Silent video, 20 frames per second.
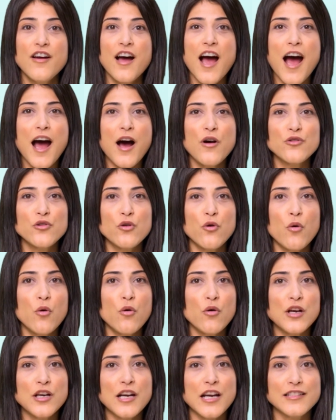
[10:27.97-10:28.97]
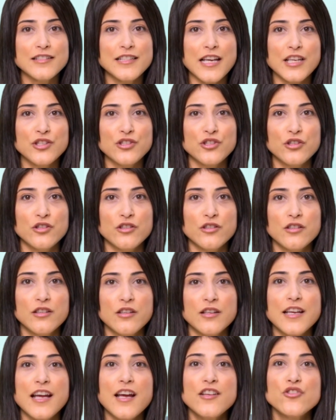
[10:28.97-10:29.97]
how your organization
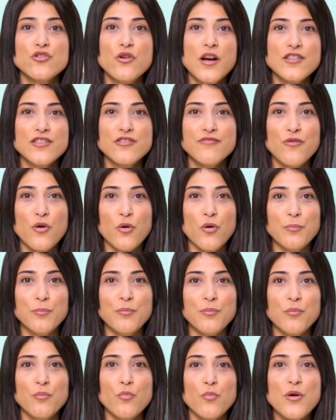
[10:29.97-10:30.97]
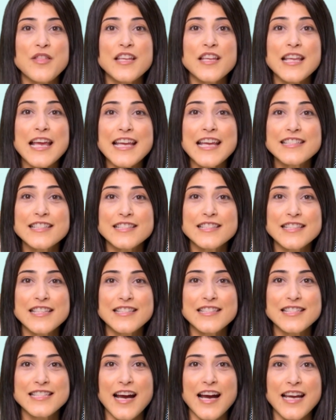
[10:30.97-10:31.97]
can transform with the latest
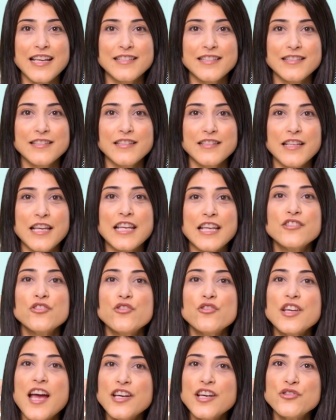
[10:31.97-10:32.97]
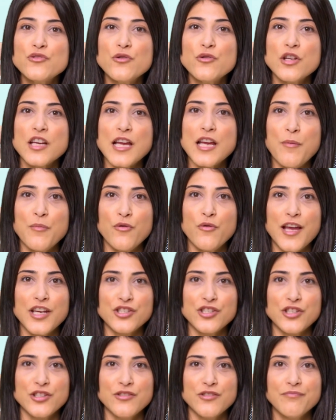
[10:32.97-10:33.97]
insights into natural
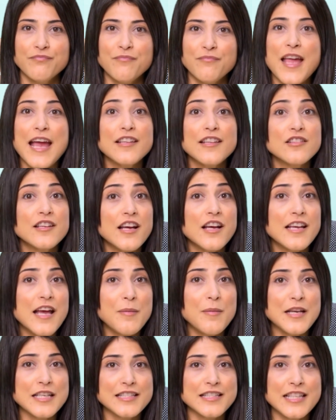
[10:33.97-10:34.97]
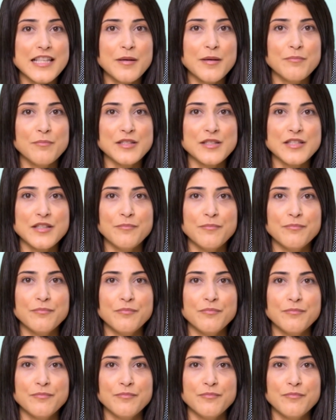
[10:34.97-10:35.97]
collaboration and dynamic teams.
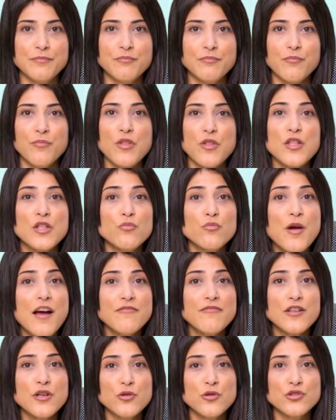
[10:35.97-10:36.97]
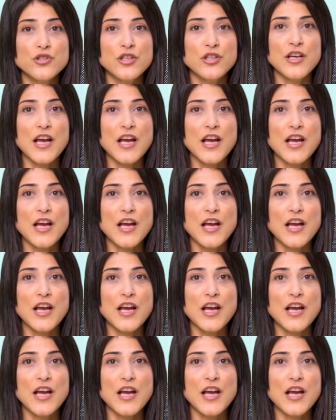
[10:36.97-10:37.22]
The revolution